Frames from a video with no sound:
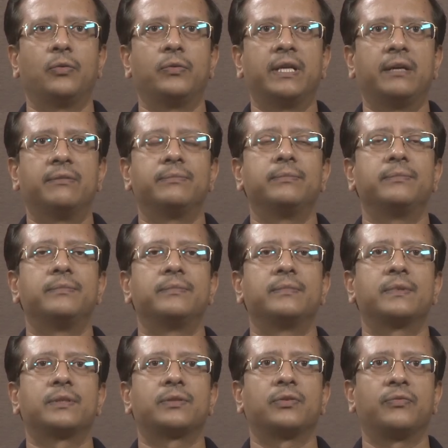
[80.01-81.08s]
We have
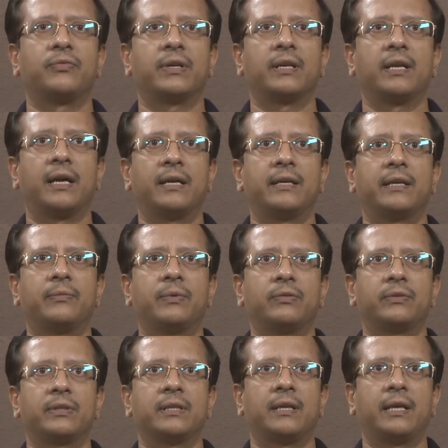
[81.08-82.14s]
so far learned
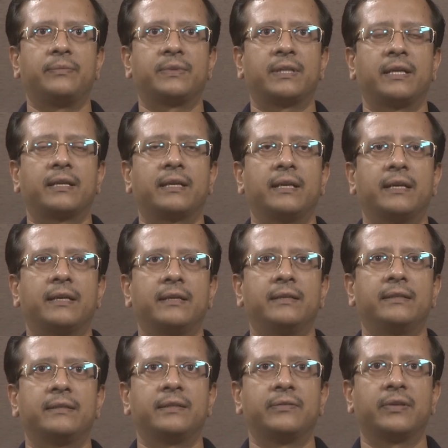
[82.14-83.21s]
about the life cycle and
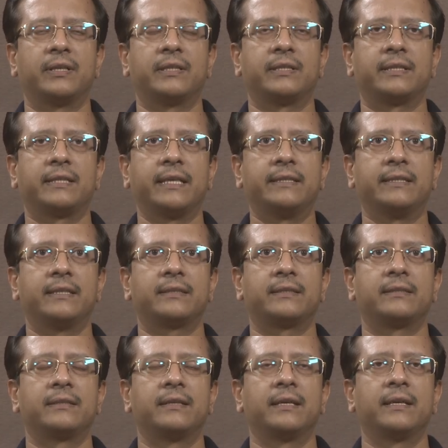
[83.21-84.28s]
different
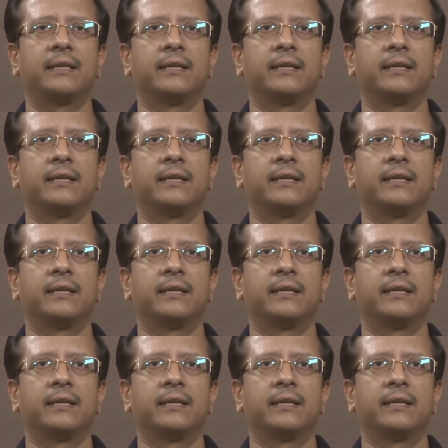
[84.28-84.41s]
stages